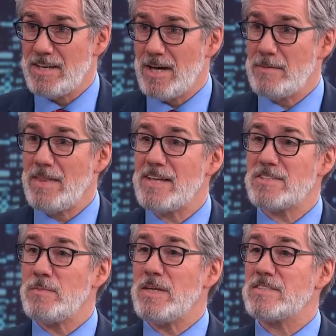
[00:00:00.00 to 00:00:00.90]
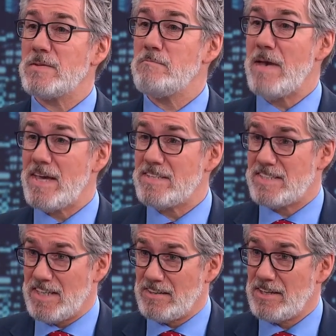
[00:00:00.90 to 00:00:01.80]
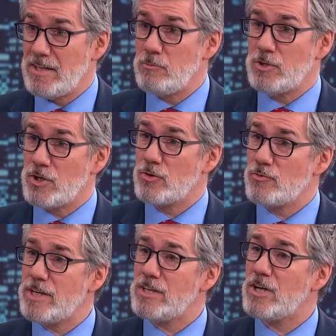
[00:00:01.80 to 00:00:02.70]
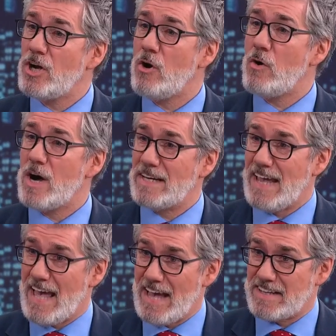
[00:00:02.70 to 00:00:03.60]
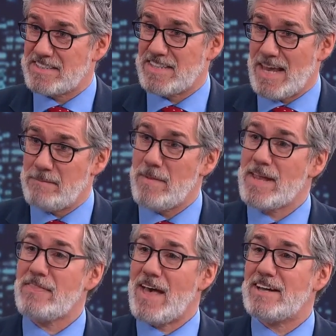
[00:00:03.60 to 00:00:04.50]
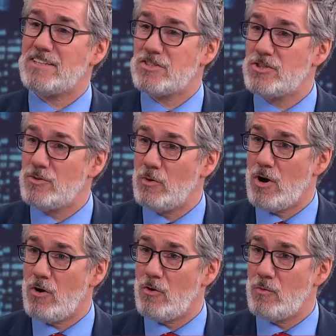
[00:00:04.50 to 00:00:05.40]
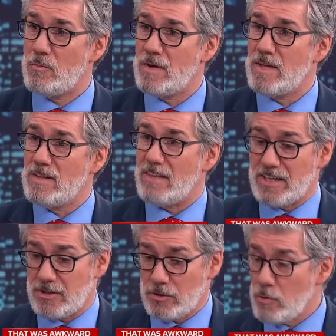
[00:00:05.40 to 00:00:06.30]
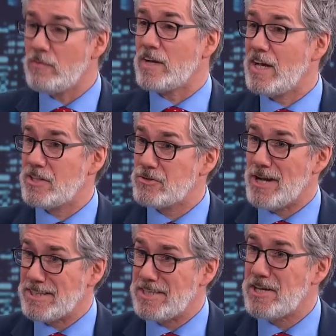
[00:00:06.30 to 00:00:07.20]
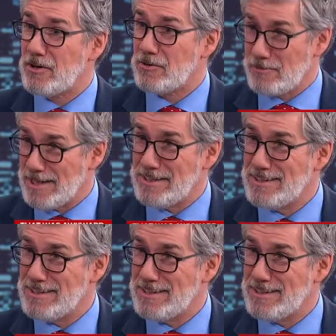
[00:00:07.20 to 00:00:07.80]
I mean, that to me is amazing that he would agree to go on X and make that his new home. Like, you have a contract here, right?